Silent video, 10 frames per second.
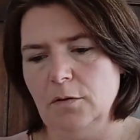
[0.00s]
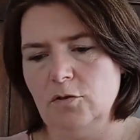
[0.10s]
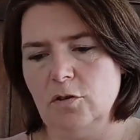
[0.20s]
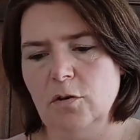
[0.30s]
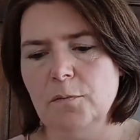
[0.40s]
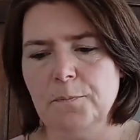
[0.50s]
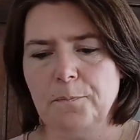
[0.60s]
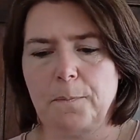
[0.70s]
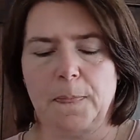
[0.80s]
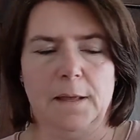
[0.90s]
So
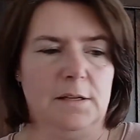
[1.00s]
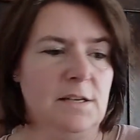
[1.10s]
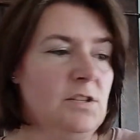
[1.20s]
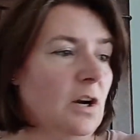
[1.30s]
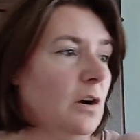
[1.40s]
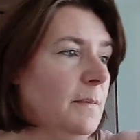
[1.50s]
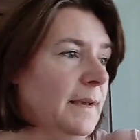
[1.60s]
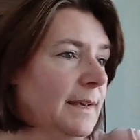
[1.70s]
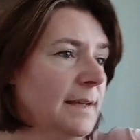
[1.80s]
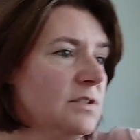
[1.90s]
these are all
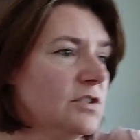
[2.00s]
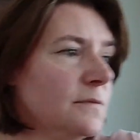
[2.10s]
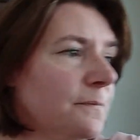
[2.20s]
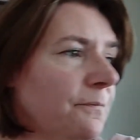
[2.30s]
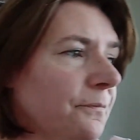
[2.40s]
my kits.